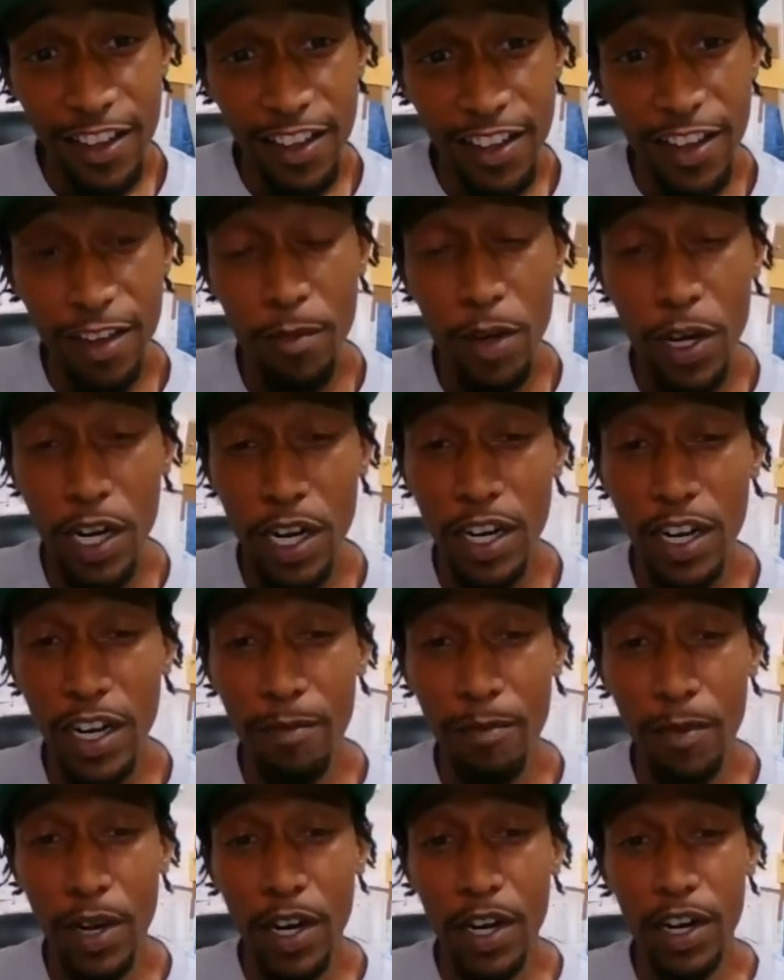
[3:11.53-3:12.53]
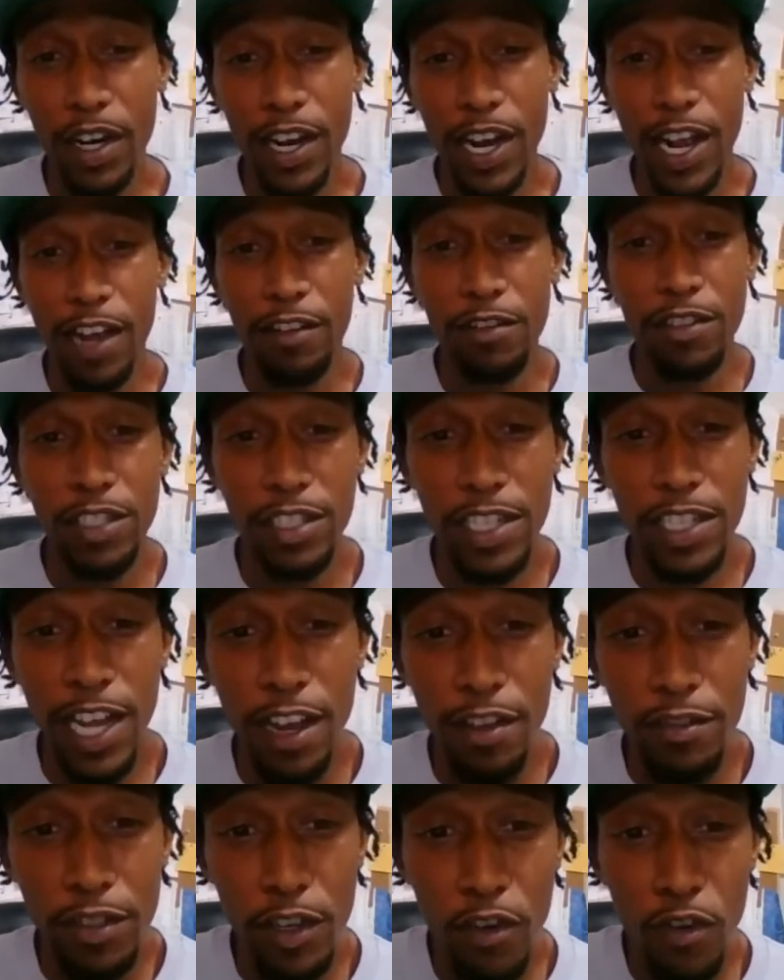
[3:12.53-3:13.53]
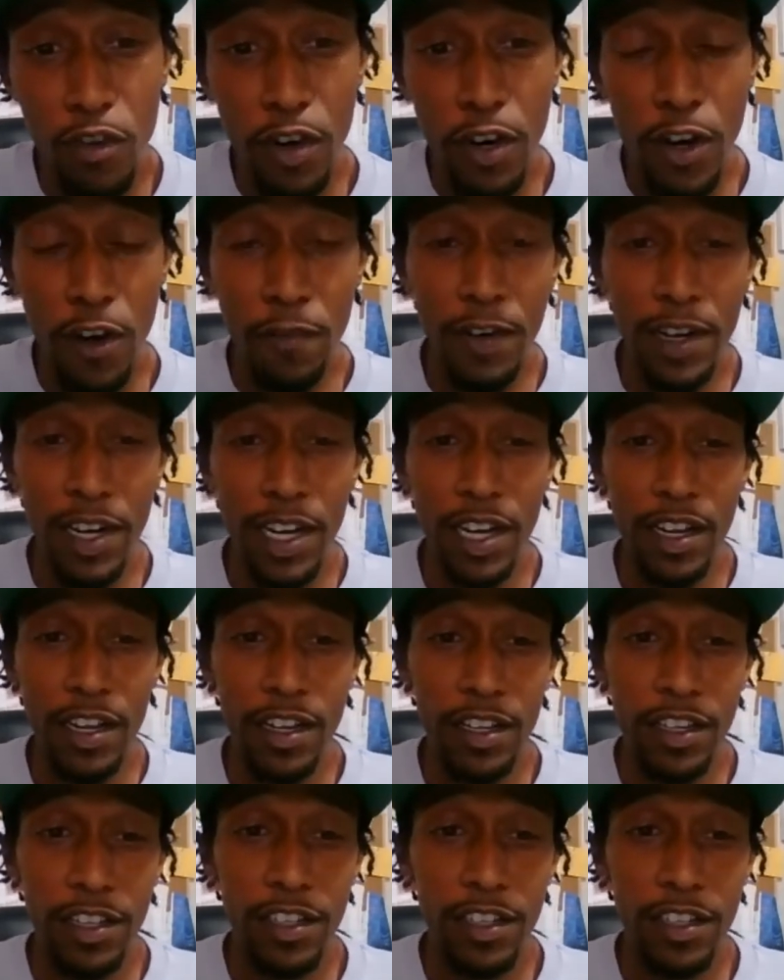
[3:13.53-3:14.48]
I'm good. How's it going over there?